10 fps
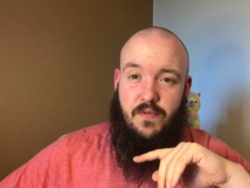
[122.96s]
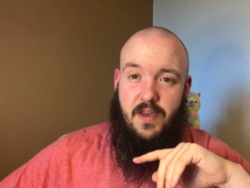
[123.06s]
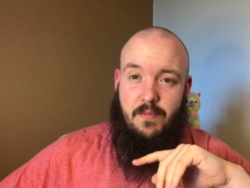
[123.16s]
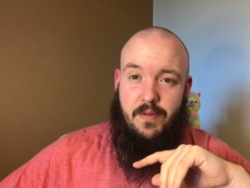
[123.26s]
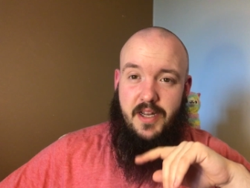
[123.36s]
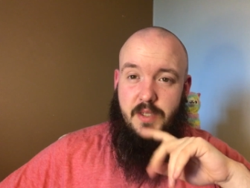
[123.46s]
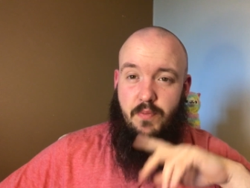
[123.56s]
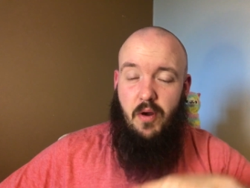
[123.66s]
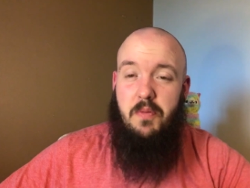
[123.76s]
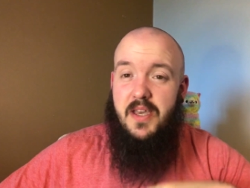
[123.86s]
of it, but it's
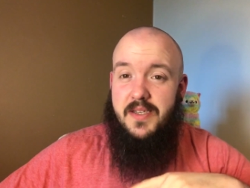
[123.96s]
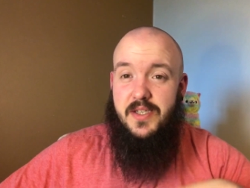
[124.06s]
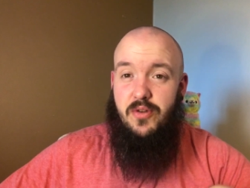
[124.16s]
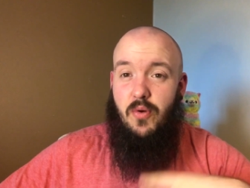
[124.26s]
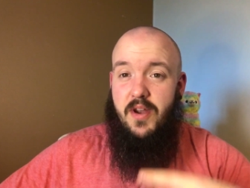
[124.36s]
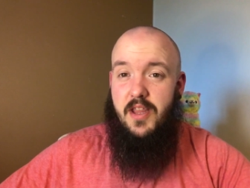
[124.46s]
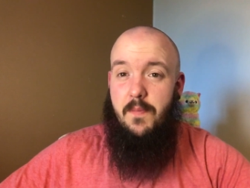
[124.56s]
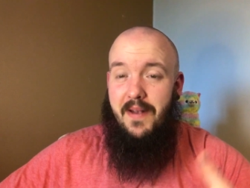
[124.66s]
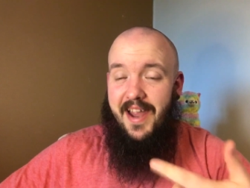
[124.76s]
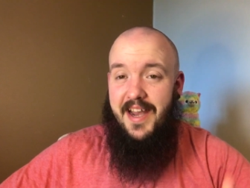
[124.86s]
probably a story
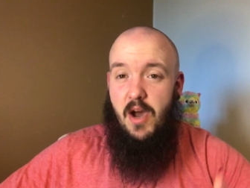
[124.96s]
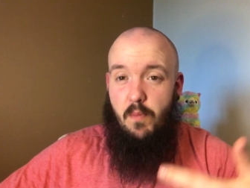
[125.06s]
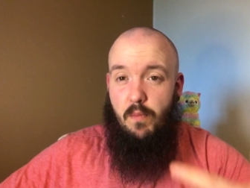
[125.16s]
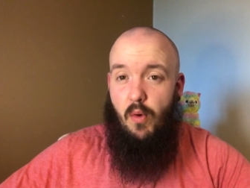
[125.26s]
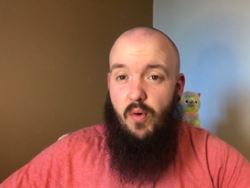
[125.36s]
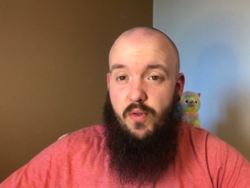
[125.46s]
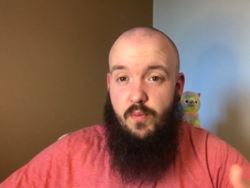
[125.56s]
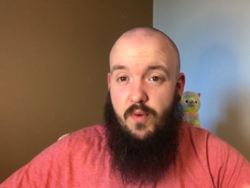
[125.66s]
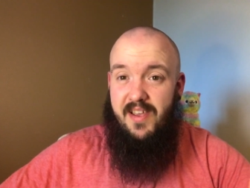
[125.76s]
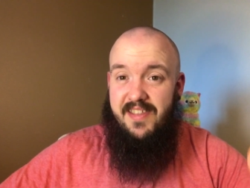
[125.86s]
that played out more
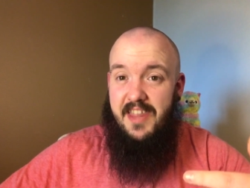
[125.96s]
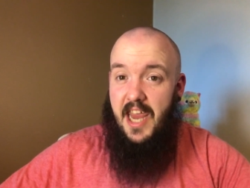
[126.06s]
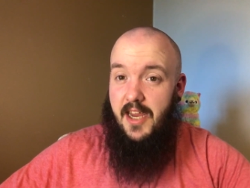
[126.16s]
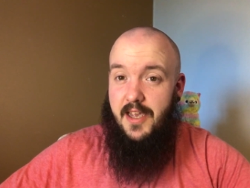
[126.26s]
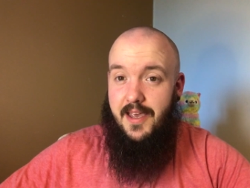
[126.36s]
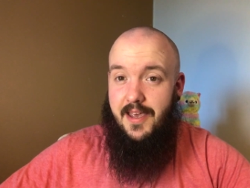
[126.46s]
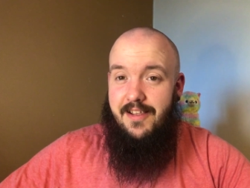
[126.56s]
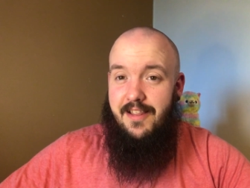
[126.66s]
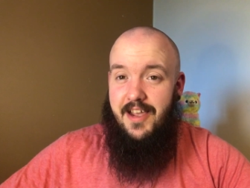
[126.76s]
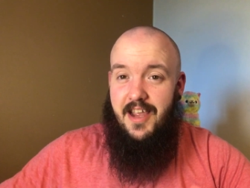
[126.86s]
than we think.
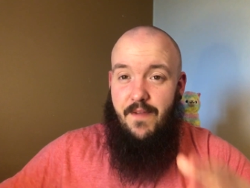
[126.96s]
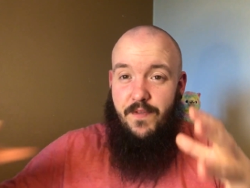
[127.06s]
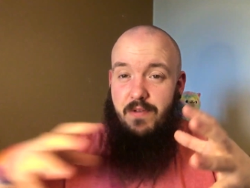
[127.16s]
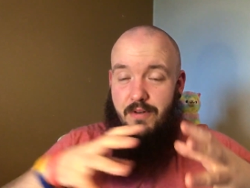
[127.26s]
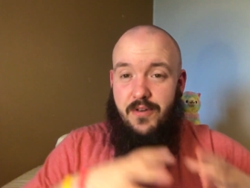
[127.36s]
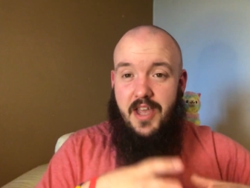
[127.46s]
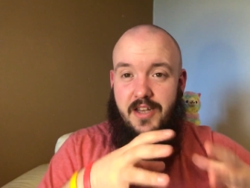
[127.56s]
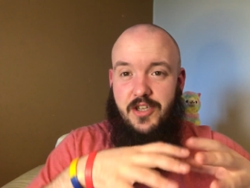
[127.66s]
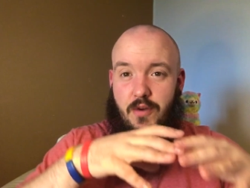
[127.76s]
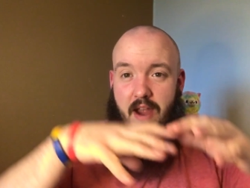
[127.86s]
Like, if you look
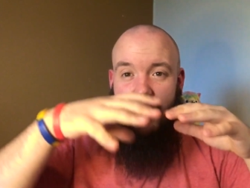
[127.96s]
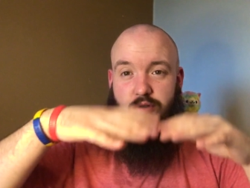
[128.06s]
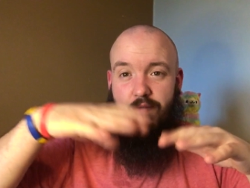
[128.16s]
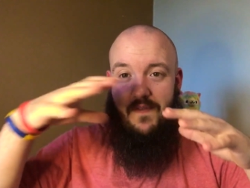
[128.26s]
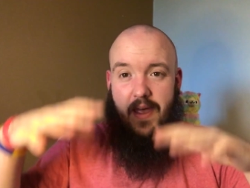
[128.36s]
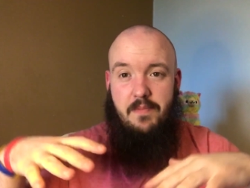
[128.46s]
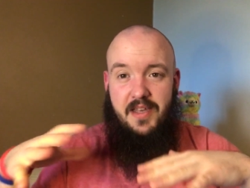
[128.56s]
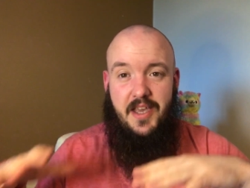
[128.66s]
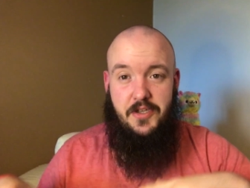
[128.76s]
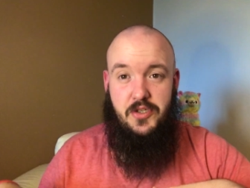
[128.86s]
into your actual
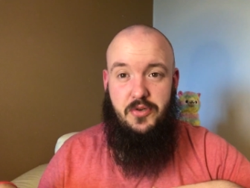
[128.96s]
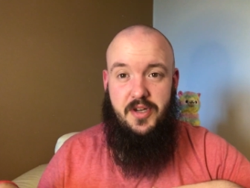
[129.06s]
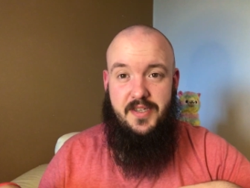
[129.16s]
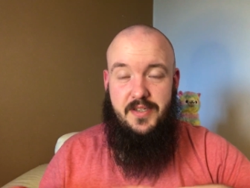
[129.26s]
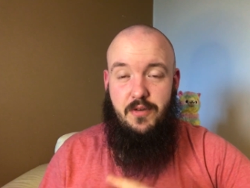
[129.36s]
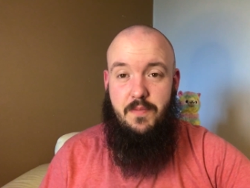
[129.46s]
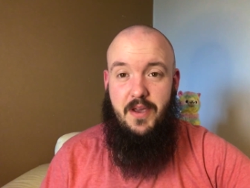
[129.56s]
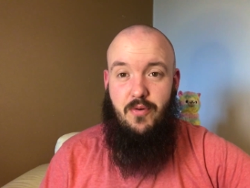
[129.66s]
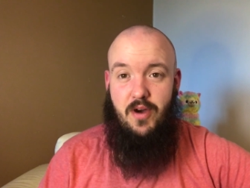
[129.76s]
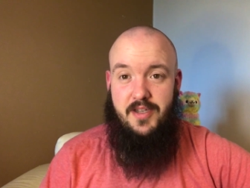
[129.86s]
family histories, you'll
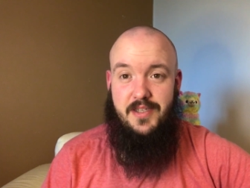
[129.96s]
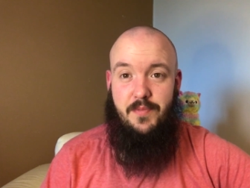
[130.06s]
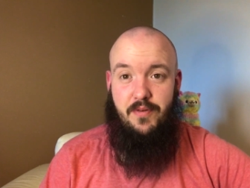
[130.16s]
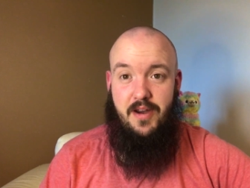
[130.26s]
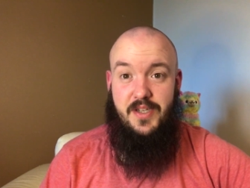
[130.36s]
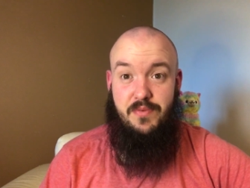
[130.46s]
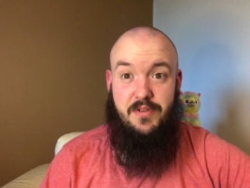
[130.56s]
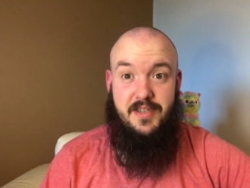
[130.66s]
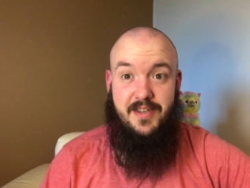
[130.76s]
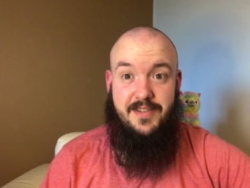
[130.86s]
be quite surprised
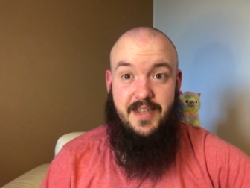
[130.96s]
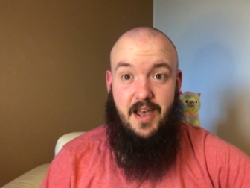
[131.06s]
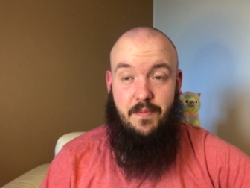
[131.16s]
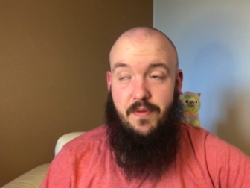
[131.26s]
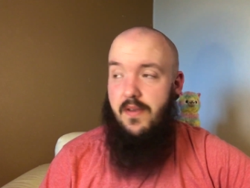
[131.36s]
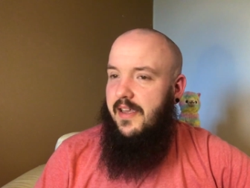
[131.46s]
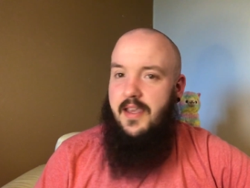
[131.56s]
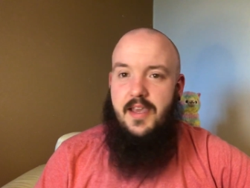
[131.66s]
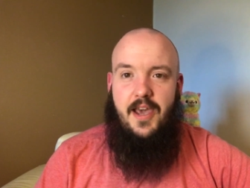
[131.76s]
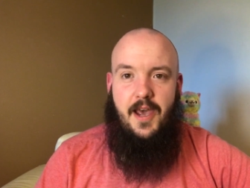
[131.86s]
what turns up.
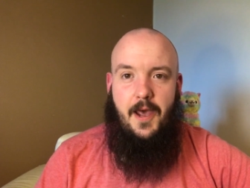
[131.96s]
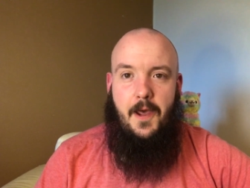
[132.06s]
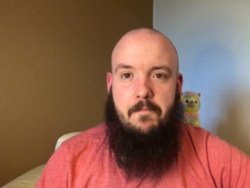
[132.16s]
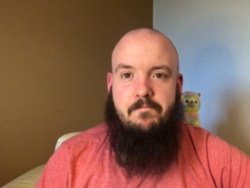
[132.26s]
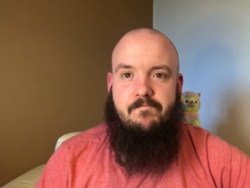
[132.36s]
Yeah,